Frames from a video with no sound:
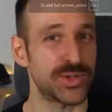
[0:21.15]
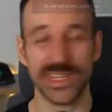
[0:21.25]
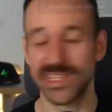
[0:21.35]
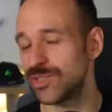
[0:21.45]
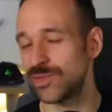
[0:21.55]

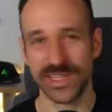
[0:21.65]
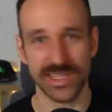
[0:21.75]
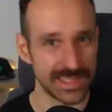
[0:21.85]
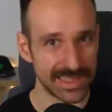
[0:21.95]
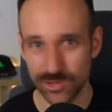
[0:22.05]
including
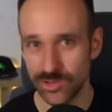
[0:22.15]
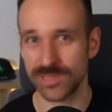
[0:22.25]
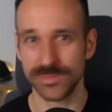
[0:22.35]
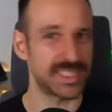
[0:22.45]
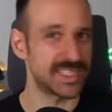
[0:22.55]
local
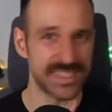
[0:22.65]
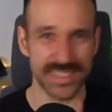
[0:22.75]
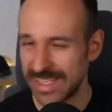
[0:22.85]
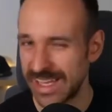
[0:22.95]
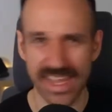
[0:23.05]
builds,
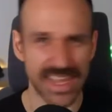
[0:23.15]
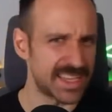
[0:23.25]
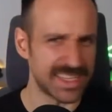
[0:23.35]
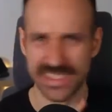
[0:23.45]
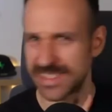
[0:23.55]

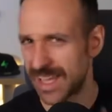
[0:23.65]
EAS,